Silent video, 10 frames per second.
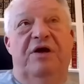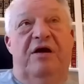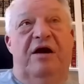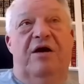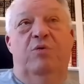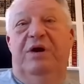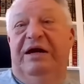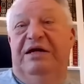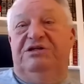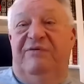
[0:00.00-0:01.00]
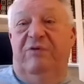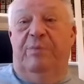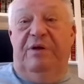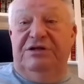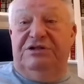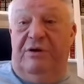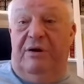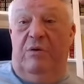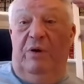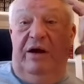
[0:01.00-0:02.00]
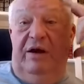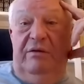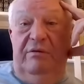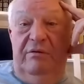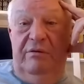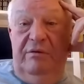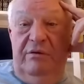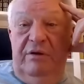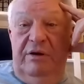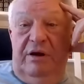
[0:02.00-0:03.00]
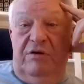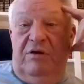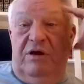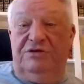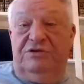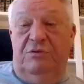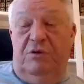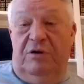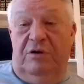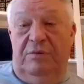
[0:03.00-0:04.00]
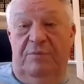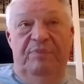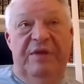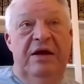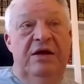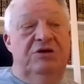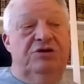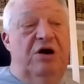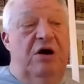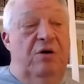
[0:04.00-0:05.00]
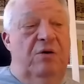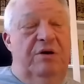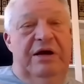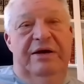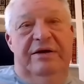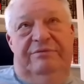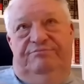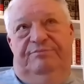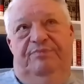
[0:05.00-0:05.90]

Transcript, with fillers: there are weeds every place there are wheat across the world. So that